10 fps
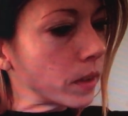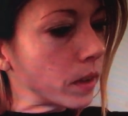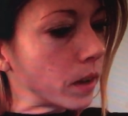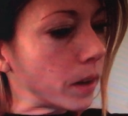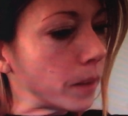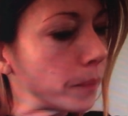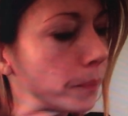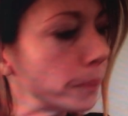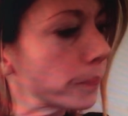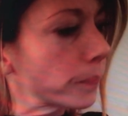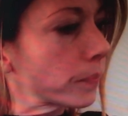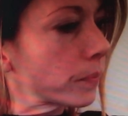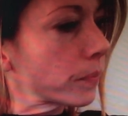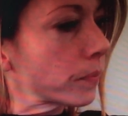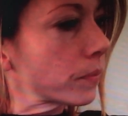Oh
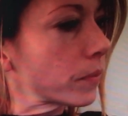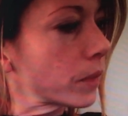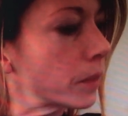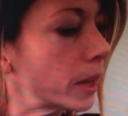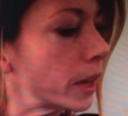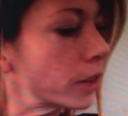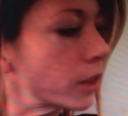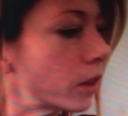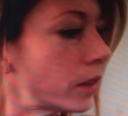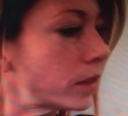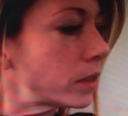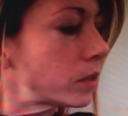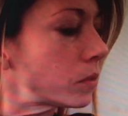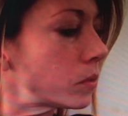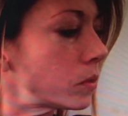my gosh, I lost it.
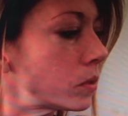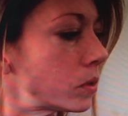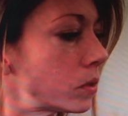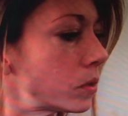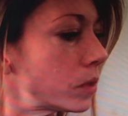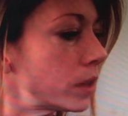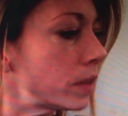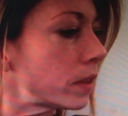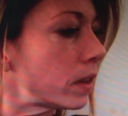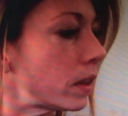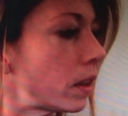Where is it?